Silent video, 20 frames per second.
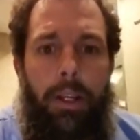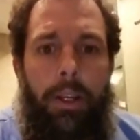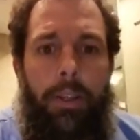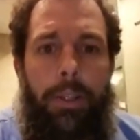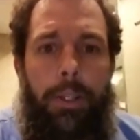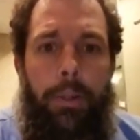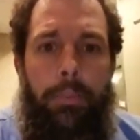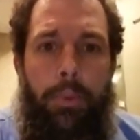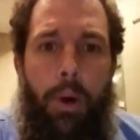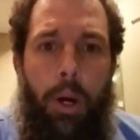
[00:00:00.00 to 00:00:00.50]

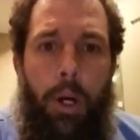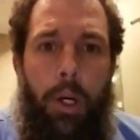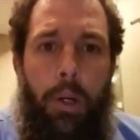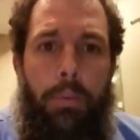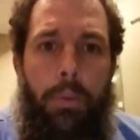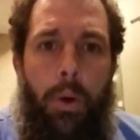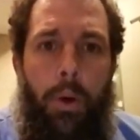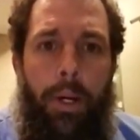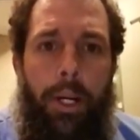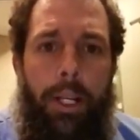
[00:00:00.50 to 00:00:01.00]
Tomorrow
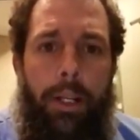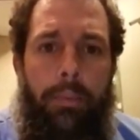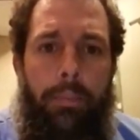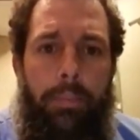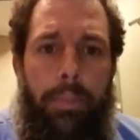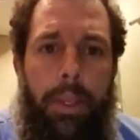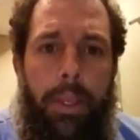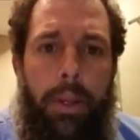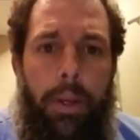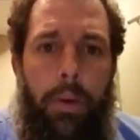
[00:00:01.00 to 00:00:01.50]
morning,
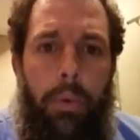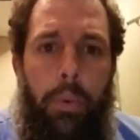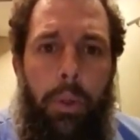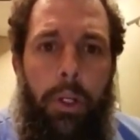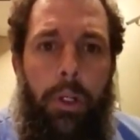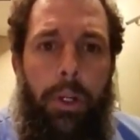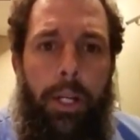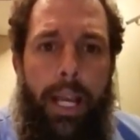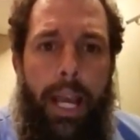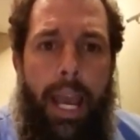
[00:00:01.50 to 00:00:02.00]
we're
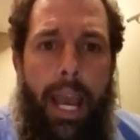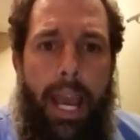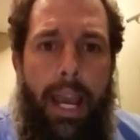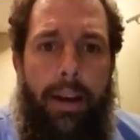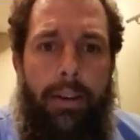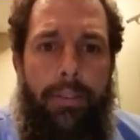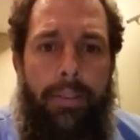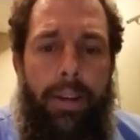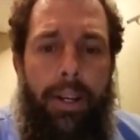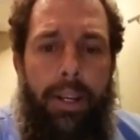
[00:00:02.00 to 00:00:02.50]
going to
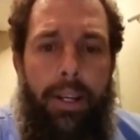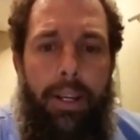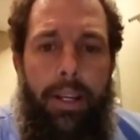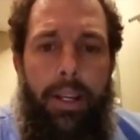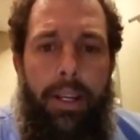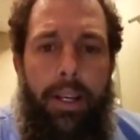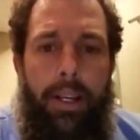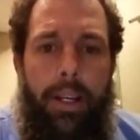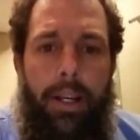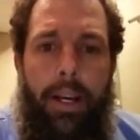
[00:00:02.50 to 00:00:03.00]
have
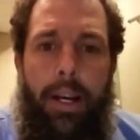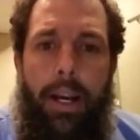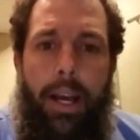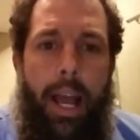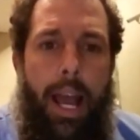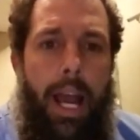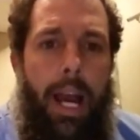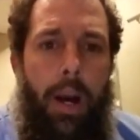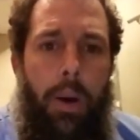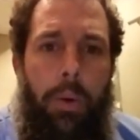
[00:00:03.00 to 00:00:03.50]
an
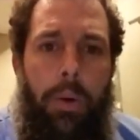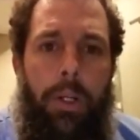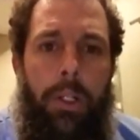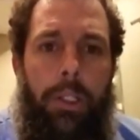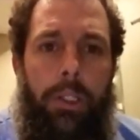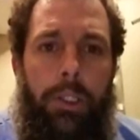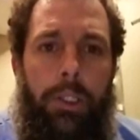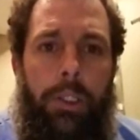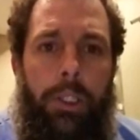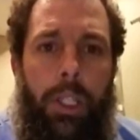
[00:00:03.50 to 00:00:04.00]
hour
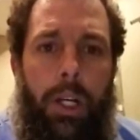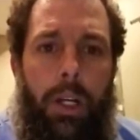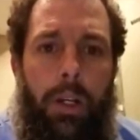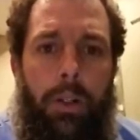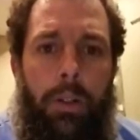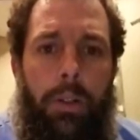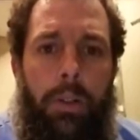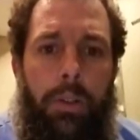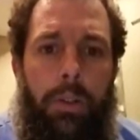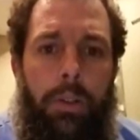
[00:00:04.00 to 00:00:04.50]
or
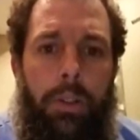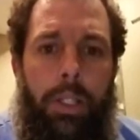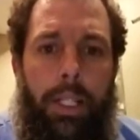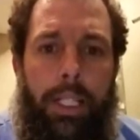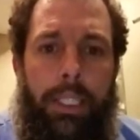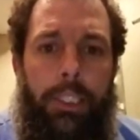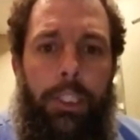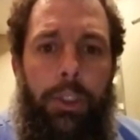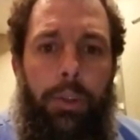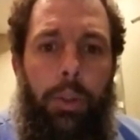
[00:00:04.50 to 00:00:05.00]
so
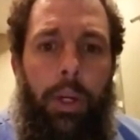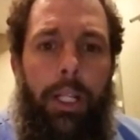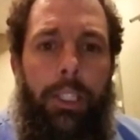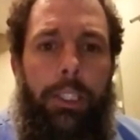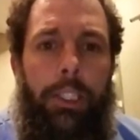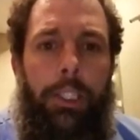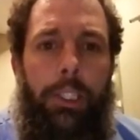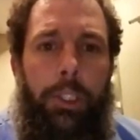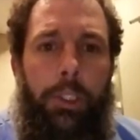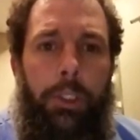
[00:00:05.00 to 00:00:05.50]

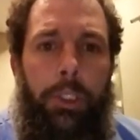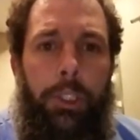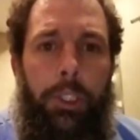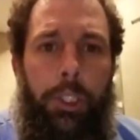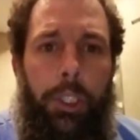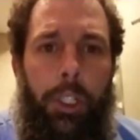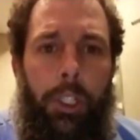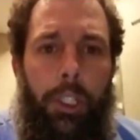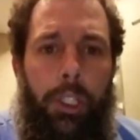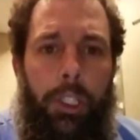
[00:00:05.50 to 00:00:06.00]
instructions to the
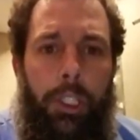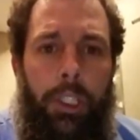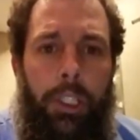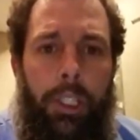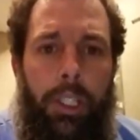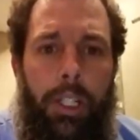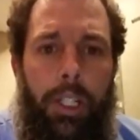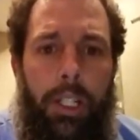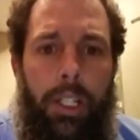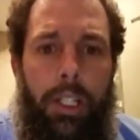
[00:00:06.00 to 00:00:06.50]

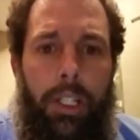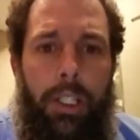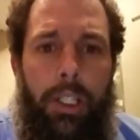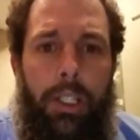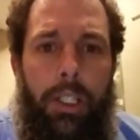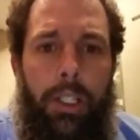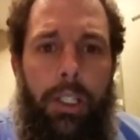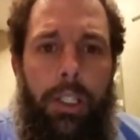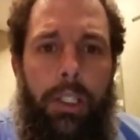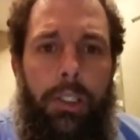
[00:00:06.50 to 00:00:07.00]

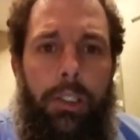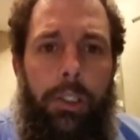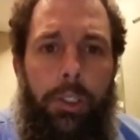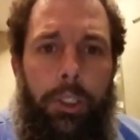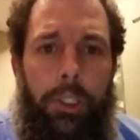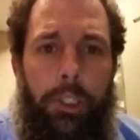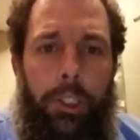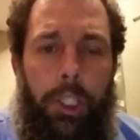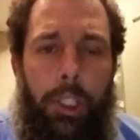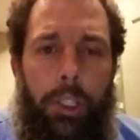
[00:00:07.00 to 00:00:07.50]

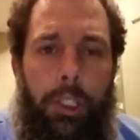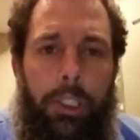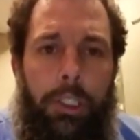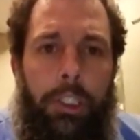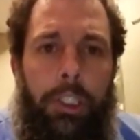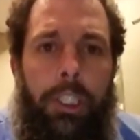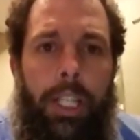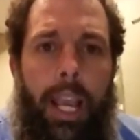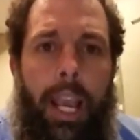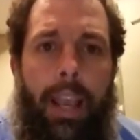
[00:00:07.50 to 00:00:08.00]

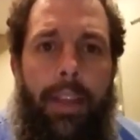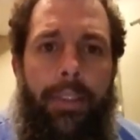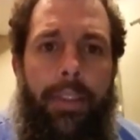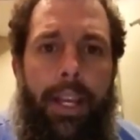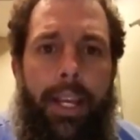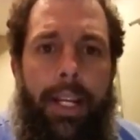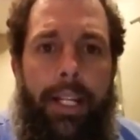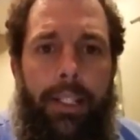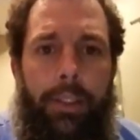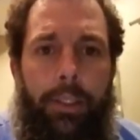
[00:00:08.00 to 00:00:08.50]
jurors, and
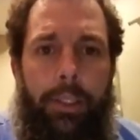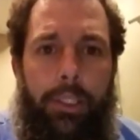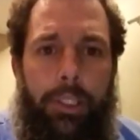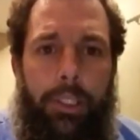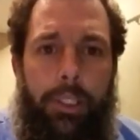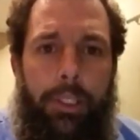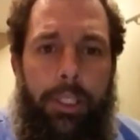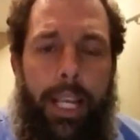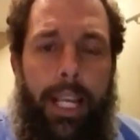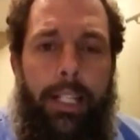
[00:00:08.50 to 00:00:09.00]
then
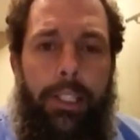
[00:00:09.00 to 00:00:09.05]
they